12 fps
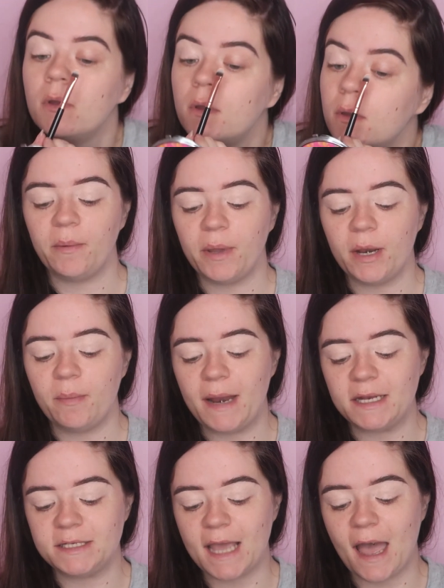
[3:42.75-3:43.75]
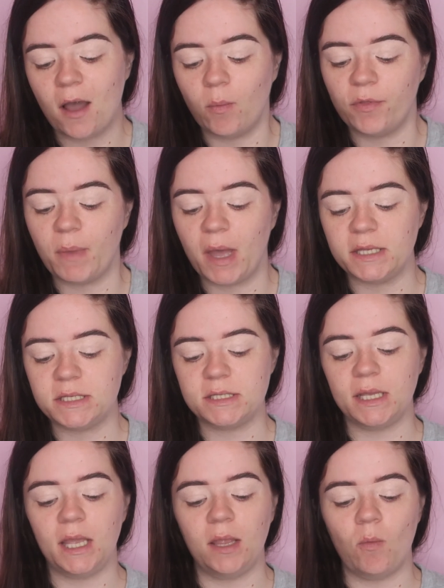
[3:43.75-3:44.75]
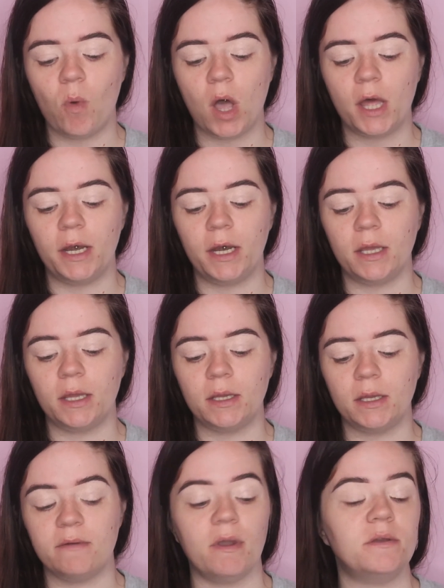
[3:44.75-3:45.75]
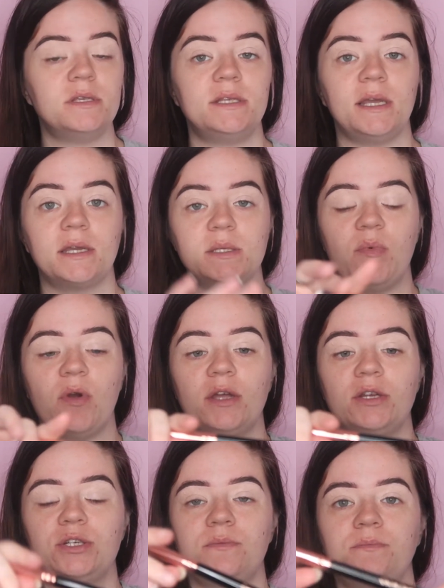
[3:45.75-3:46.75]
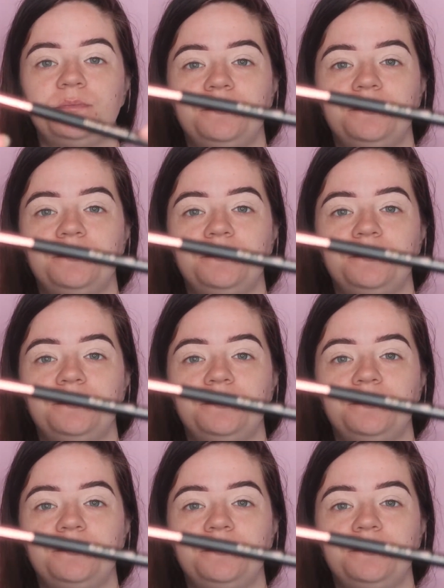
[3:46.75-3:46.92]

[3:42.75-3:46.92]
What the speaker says: And then I'm going to blend it out with my C106 brush.